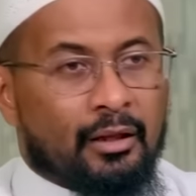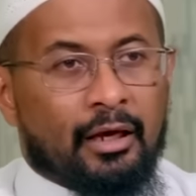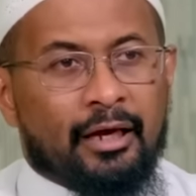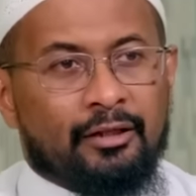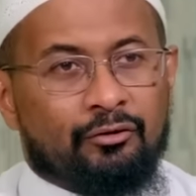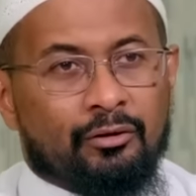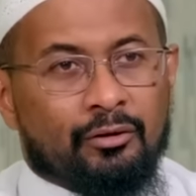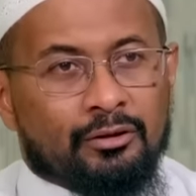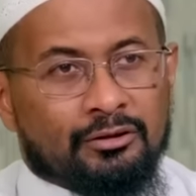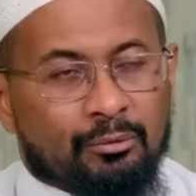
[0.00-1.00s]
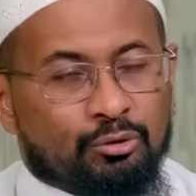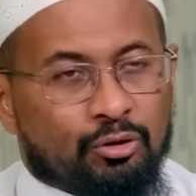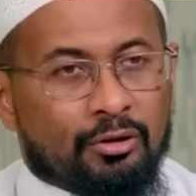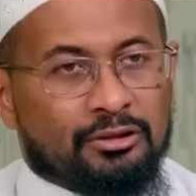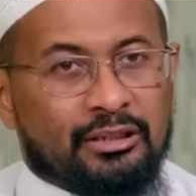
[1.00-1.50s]
And some
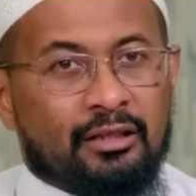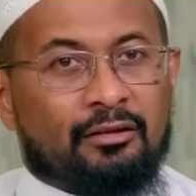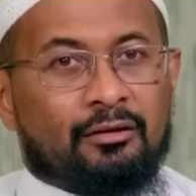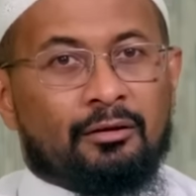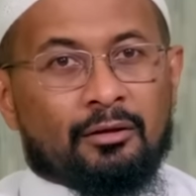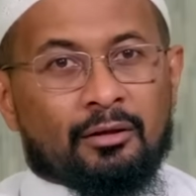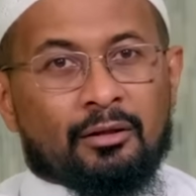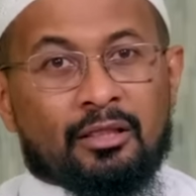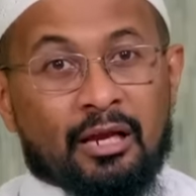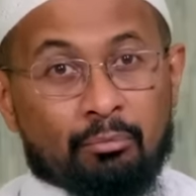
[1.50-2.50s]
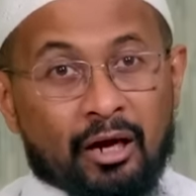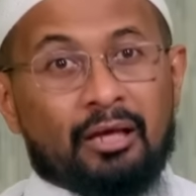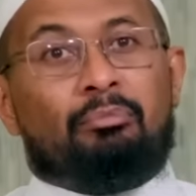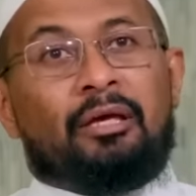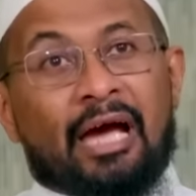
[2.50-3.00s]
scholars said there
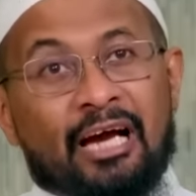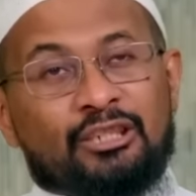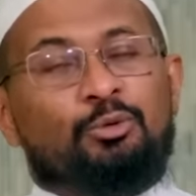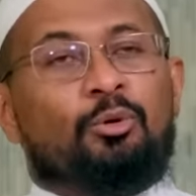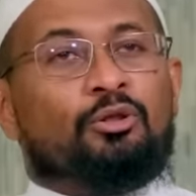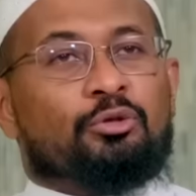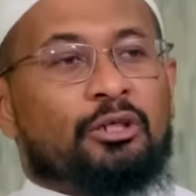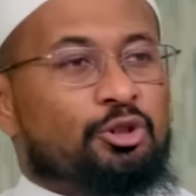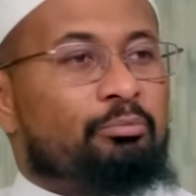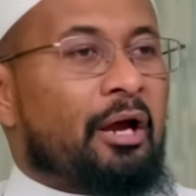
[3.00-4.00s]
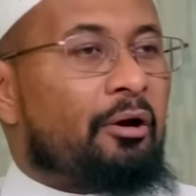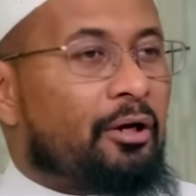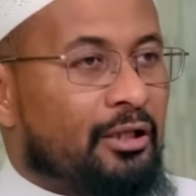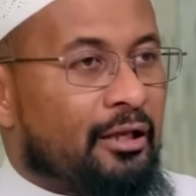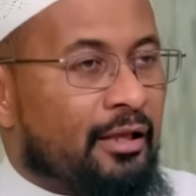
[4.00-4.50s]
might be actual treasure
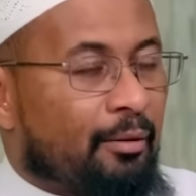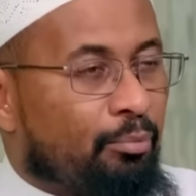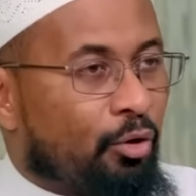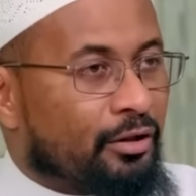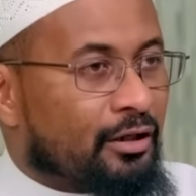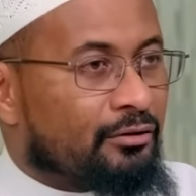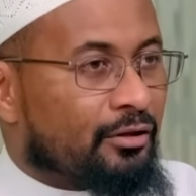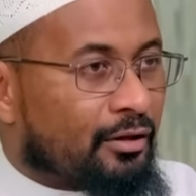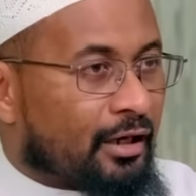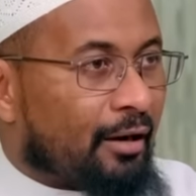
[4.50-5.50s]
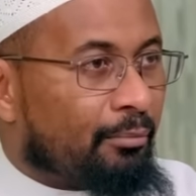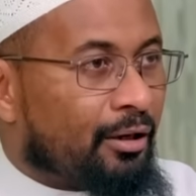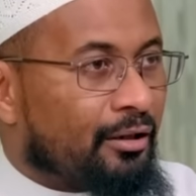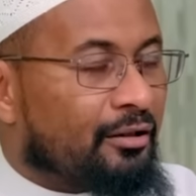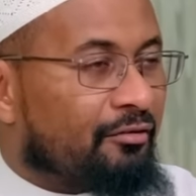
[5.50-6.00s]
buried at that point under the
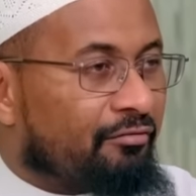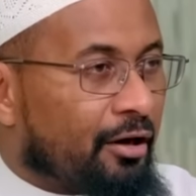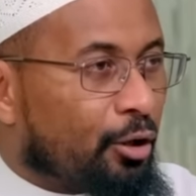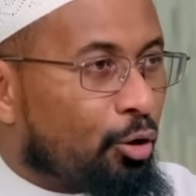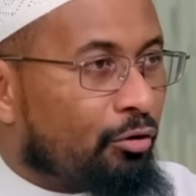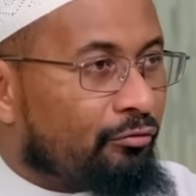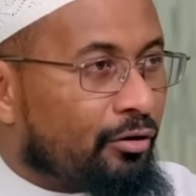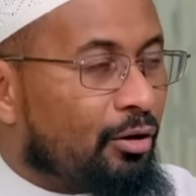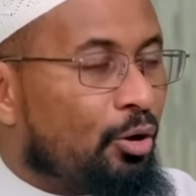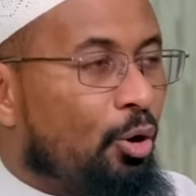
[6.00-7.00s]
Kaaba that they're fighting over.